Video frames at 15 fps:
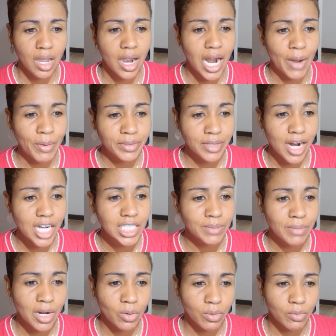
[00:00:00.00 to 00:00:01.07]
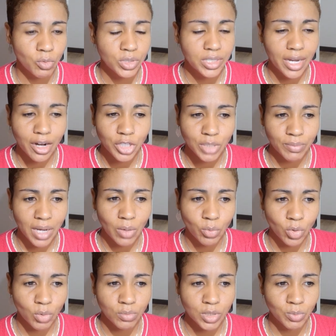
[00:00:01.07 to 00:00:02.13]
I retired to my
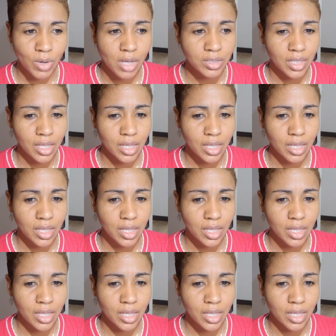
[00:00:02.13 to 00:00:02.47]
room to browse